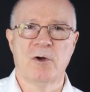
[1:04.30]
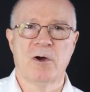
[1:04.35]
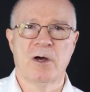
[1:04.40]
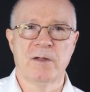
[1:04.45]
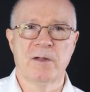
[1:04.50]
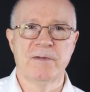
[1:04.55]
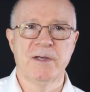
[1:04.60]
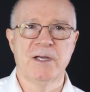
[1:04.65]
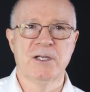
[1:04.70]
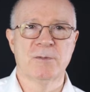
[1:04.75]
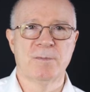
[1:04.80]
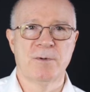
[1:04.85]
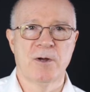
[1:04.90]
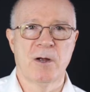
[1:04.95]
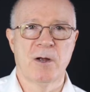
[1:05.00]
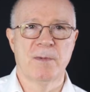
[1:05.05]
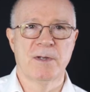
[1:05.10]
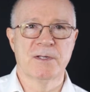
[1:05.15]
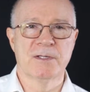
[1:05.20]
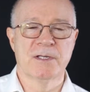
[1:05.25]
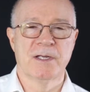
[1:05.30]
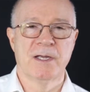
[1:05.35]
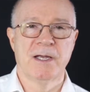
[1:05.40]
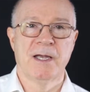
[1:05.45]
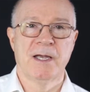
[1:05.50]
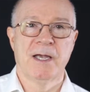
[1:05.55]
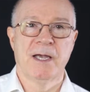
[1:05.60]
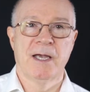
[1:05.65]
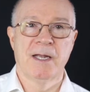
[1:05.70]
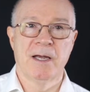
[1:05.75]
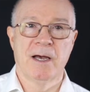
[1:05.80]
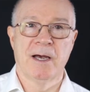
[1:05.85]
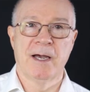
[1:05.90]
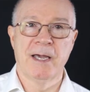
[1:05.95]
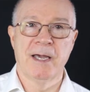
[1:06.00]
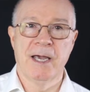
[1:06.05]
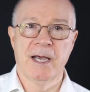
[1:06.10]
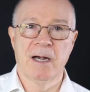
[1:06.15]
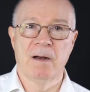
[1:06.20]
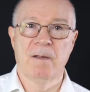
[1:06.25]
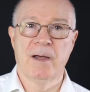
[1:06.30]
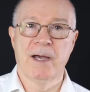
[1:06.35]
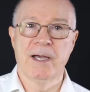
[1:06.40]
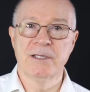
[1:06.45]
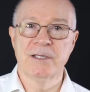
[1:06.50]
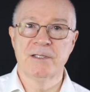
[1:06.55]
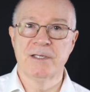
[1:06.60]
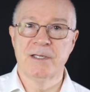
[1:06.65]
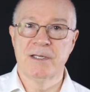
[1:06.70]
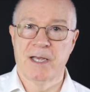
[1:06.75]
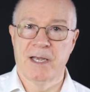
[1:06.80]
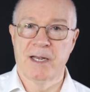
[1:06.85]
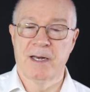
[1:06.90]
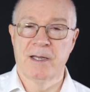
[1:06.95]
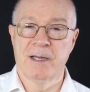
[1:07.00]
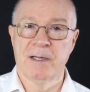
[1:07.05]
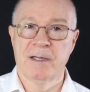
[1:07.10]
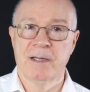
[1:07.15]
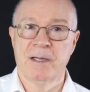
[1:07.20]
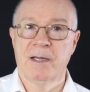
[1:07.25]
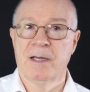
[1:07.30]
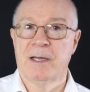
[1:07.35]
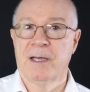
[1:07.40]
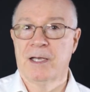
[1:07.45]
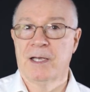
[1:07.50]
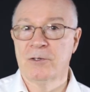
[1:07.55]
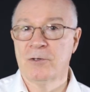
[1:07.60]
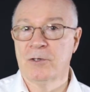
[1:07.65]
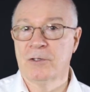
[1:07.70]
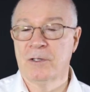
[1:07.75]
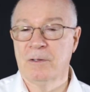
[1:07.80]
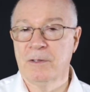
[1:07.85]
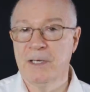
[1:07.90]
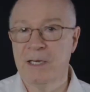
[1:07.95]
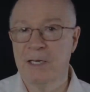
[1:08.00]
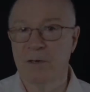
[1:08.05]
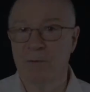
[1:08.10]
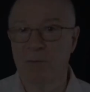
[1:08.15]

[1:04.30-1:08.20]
all of the experiments, and I analyzed the data and took the lead